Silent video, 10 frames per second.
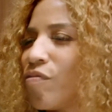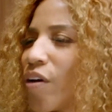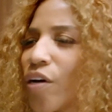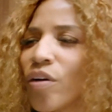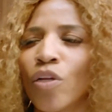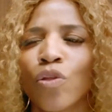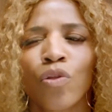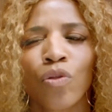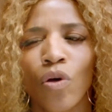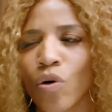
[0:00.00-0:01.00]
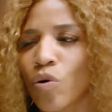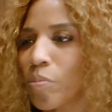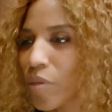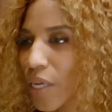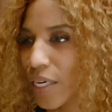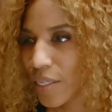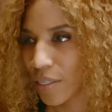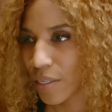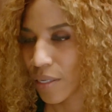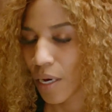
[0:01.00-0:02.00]
very low
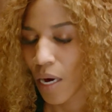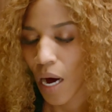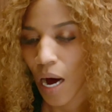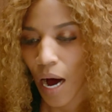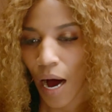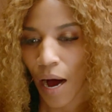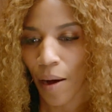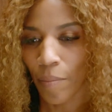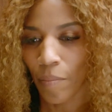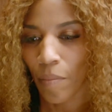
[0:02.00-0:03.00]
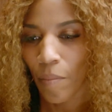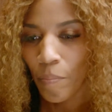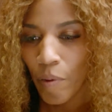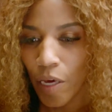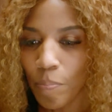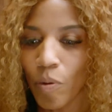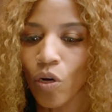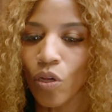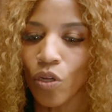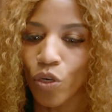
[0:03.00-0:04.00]
place,
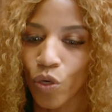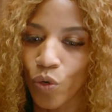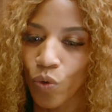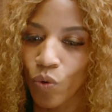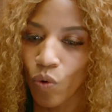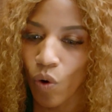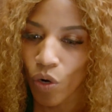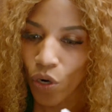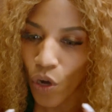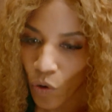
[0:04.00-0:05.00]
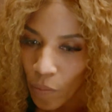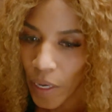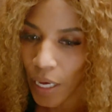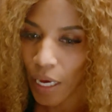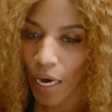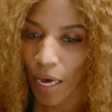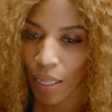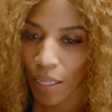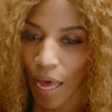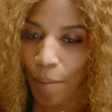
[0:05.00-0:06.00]
people who know me
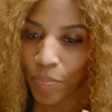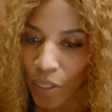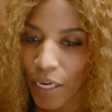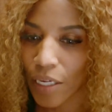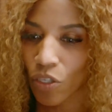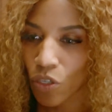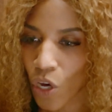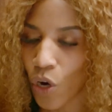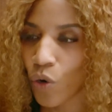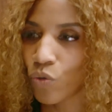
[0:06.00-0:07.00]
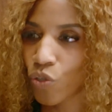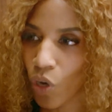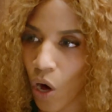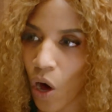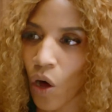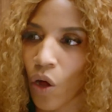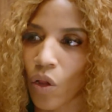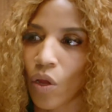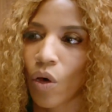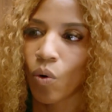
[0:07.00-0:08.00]
in that place know to
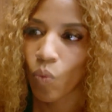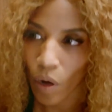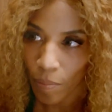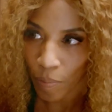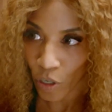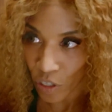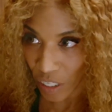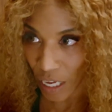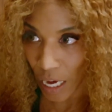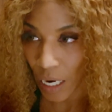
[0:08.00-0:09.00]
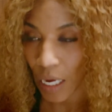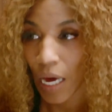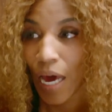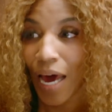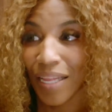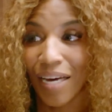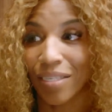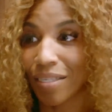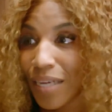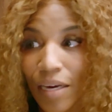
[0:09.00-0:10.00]
call one person, and that's
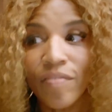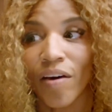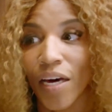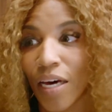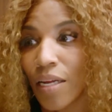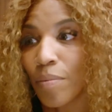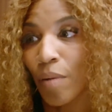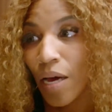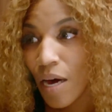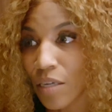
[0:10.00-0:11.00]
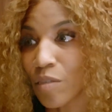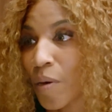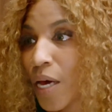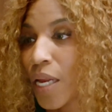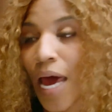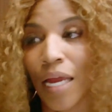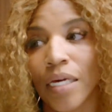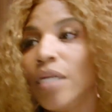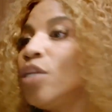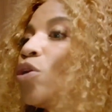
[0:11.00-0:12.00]
David, my husband, and
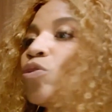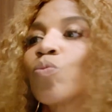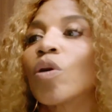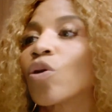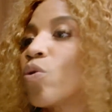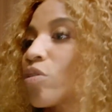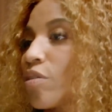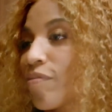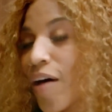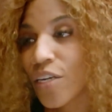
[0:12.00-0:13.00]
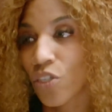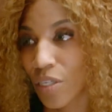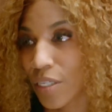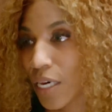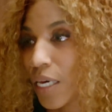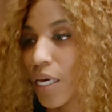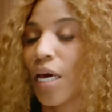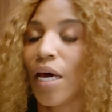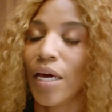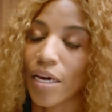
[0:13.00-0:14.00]
he knows what courses of action to take.
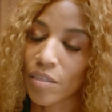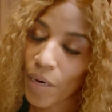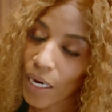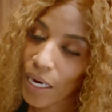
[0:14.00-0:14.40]
He has my